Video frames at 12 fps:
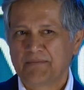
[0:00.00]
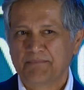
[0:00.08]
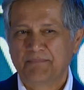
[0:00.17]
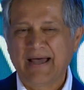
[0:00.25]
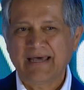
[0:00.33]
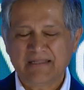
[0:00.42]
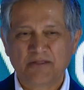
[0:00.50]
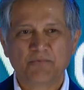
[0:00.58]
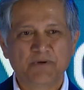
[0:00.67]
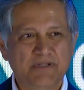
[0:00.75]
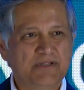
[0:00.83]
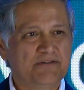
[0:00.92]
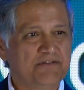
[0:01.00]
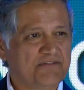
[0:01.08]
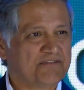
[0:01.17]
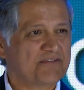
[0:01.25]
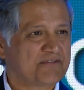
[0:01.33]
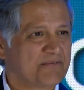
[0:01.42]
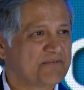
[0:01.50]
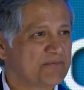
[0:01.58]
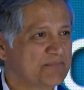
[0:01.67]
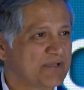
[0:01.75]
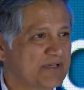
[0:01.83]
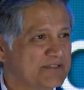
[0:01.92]
badly we need these systems in
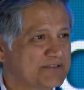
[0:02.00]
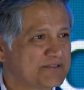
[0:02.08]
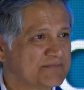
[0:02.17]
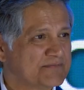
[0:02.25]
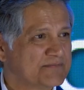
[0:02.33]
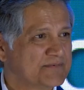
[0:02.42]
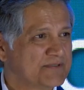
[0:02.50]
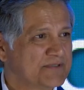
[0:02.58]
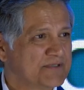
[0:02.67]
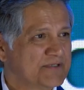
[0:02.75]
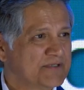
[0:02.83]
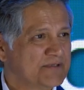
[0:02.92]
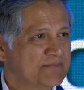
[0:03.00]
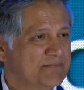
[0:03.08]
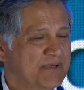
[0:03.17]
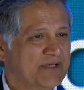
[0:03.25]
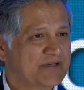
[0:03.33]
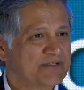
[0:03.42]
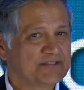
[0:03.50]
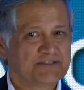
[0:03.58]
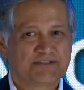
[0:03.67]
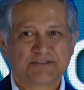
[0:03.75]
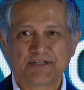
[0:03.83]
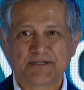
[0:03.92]
place.
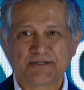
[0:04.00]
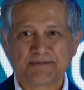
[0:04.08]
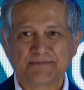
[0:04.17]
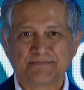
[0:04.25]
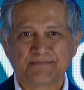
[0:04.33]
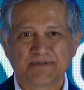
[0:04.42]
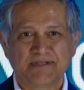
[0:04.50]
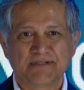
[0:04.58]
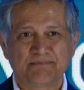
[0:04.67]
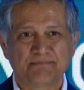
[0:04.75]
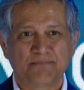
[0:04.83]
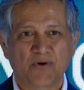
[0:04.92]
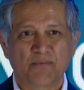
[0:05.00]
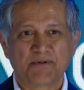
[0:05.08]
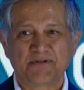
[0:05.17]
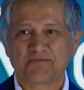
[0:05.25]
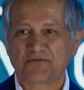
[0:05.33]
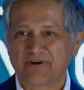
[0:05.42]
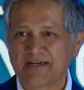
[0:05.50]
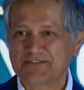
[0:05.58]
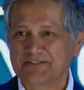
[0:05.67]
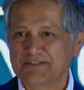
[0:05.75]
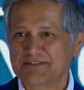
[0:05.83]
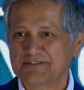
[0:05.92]
Because in the moment of
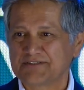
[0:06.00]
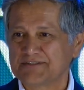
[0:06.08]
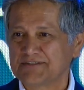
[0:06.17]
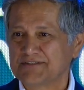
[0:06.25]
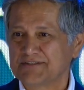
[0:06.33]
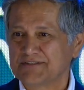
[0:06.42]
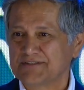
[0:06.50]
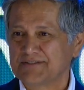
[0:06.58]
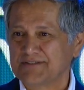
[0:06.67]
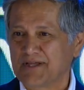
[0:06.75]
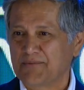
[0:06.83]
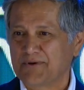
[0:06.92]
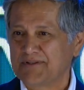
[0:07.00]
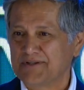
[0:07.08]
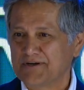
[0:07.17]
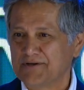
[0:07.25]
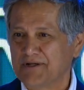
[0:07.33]
crisis, they weren't there to